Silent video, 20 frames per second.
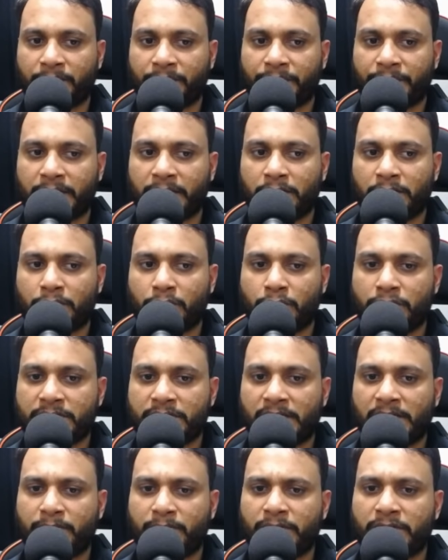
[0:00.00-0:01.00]
then those
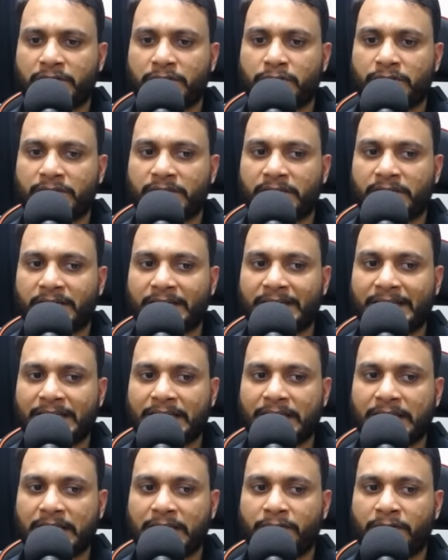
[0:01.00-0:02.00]
elements which are
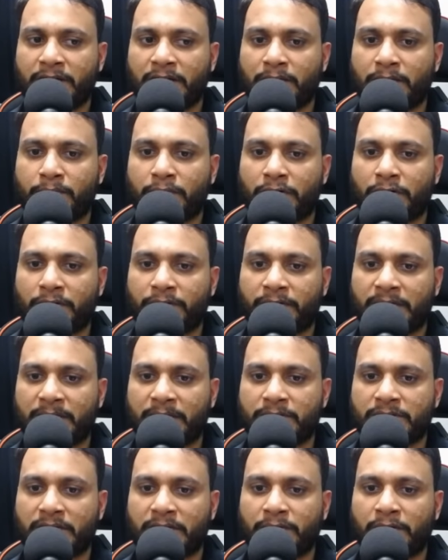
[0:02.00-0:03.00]
occurring even number of
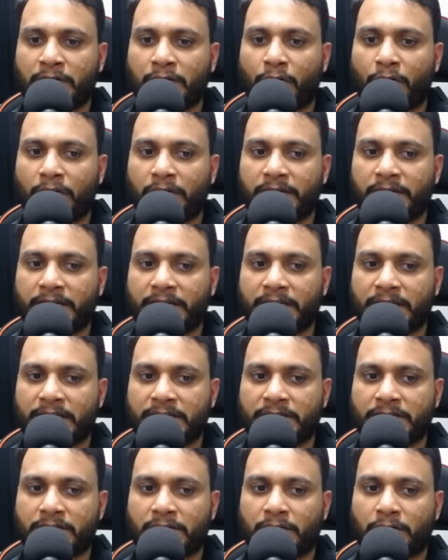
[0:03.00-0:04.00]
times, they will all get
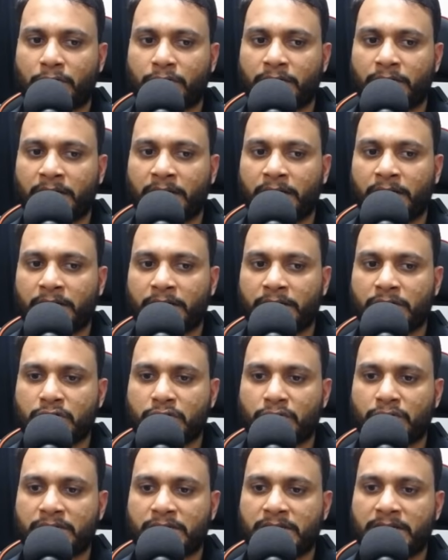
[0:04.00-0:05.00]
cancelled out.
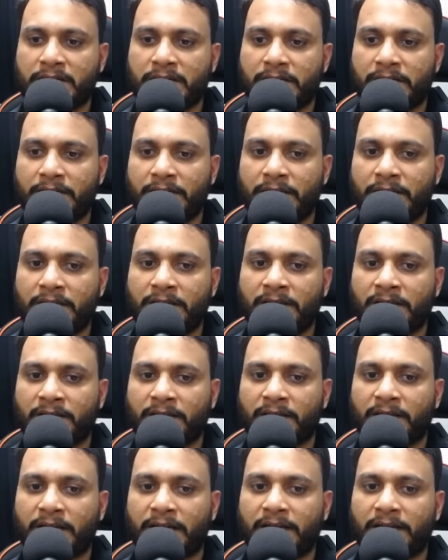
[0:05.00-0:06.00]
So C, D
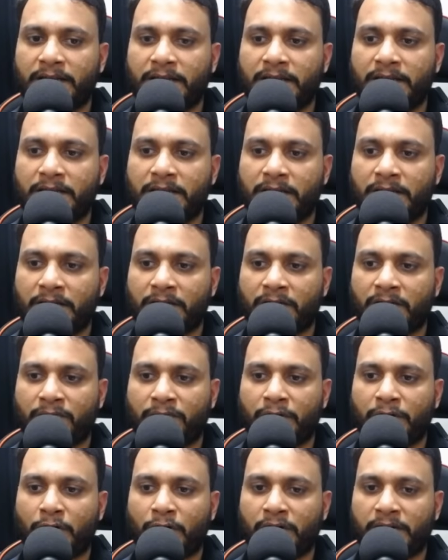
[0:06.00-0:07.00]
and E
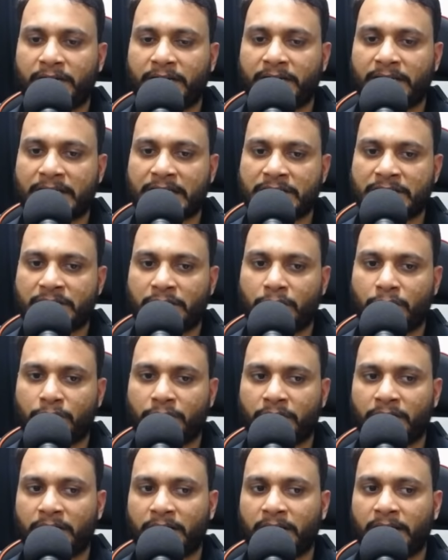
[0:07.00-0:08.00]
will all get cancelled
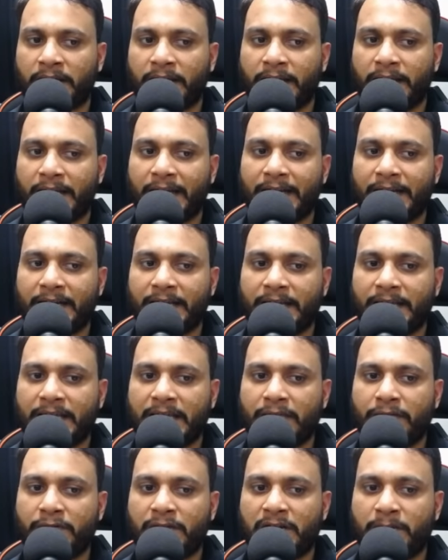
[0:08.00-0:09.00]
out, and
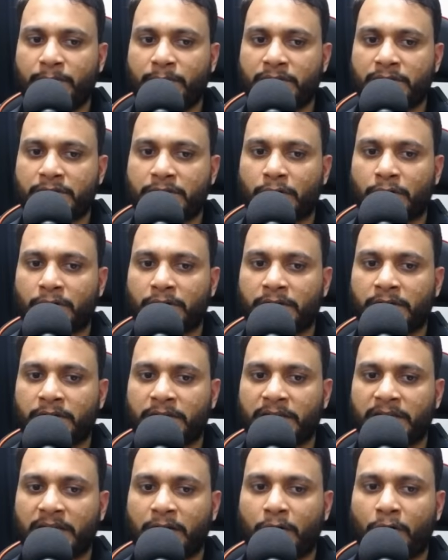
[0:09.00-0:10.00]
A will be XORed
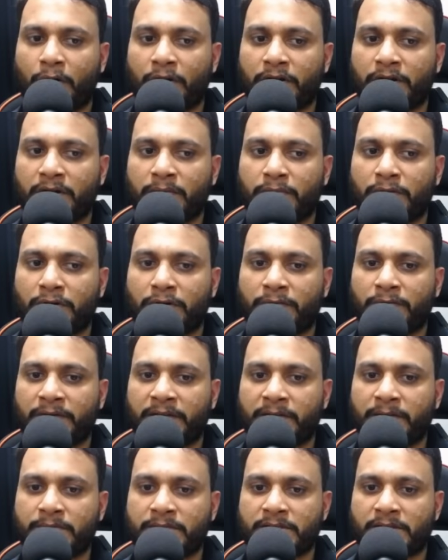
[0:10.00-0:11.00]
odd number of
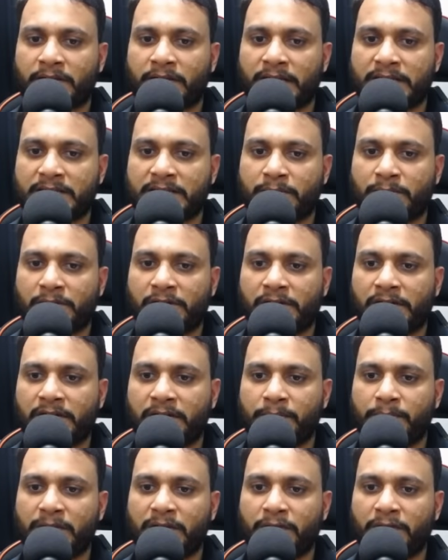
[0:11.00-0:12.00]
times, and
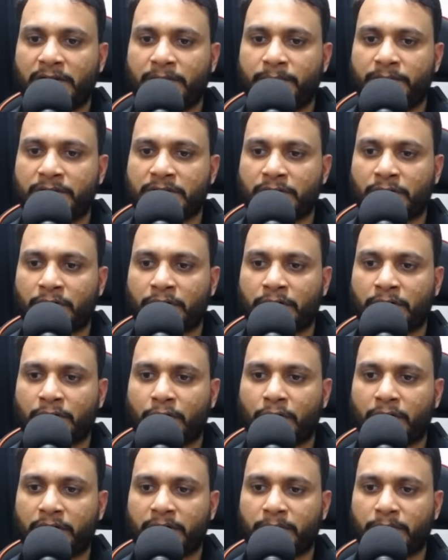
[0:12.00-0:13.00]
similarly B will be XORed
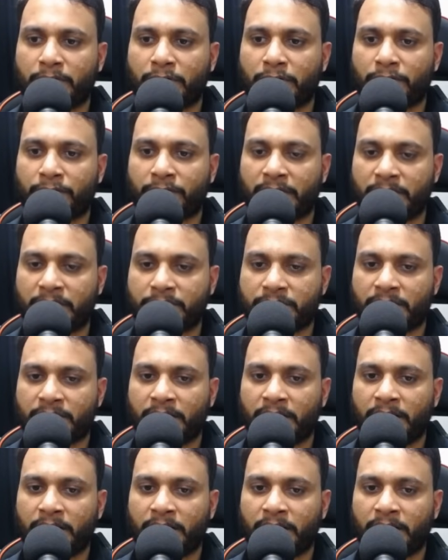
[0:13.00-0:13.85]
odd number of times.